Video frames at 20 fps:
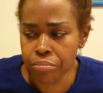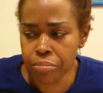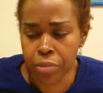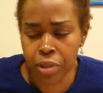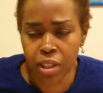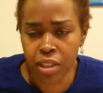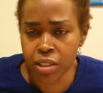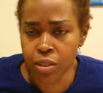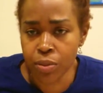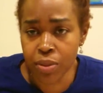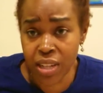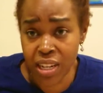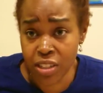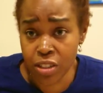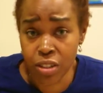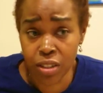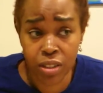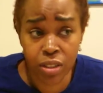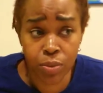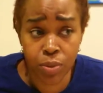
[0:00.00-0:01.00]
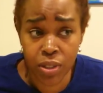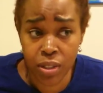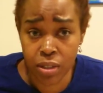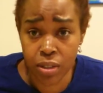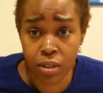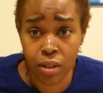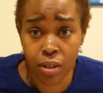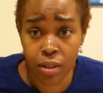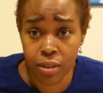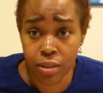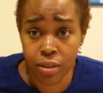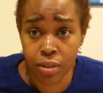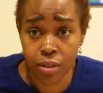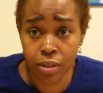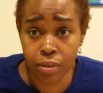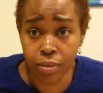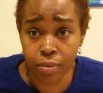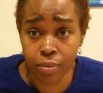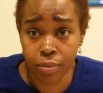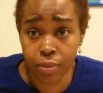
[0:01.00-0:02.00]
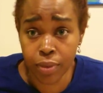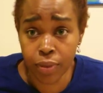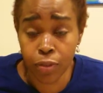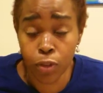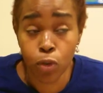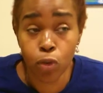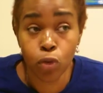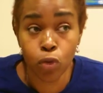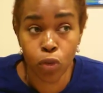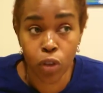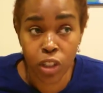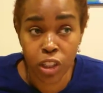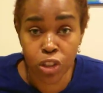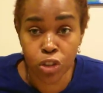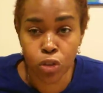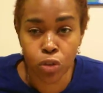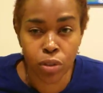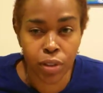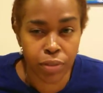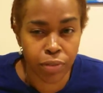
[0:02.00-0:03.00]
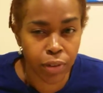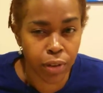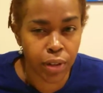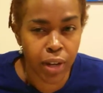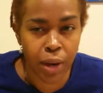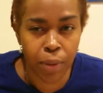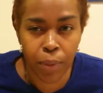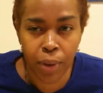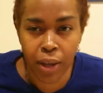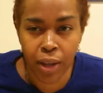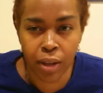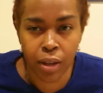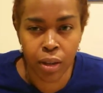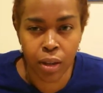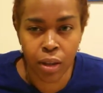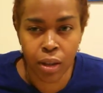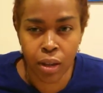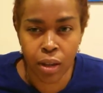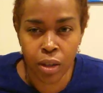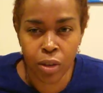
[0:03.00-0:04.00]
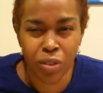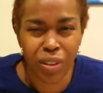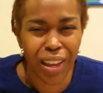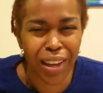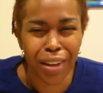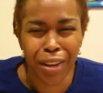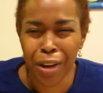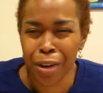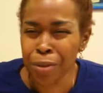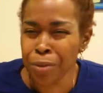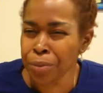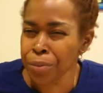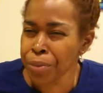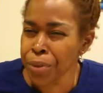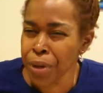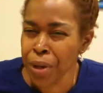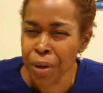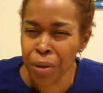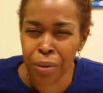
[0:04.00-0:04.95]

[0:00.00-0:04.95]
That's your intuition talking to you. If you really truly feel that way, you're like, I don't